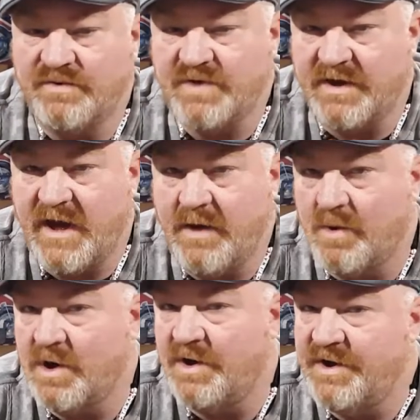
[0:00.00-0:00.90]
It's like, hey, we're
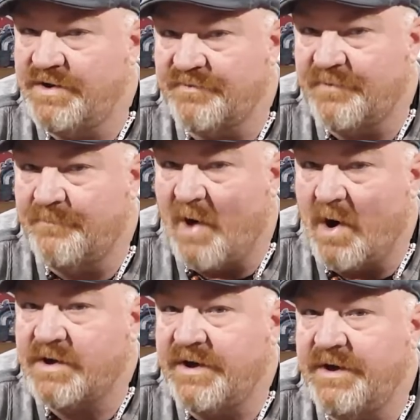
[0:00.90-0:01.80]
going to need you for
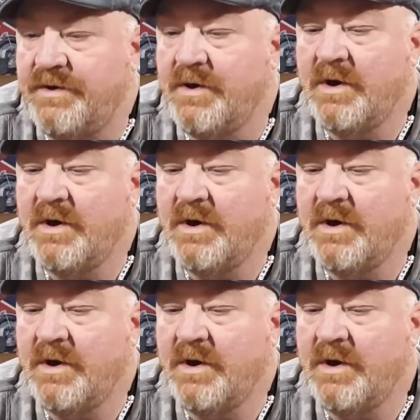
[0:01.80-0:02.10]
parking